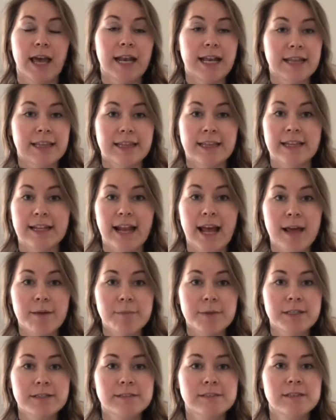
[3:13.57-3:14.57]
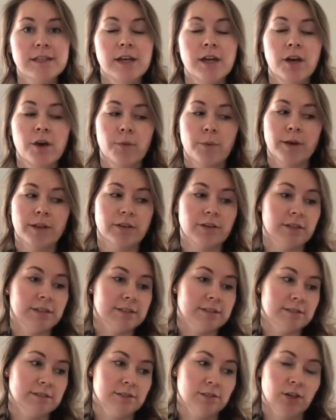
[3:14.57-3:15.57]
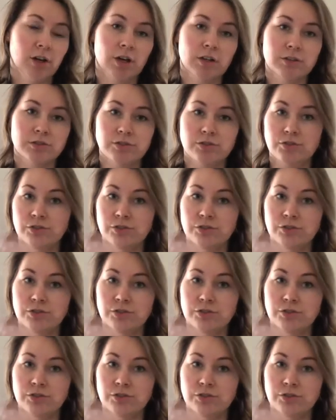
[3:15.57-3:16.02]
Anything that happens, whether it's the dog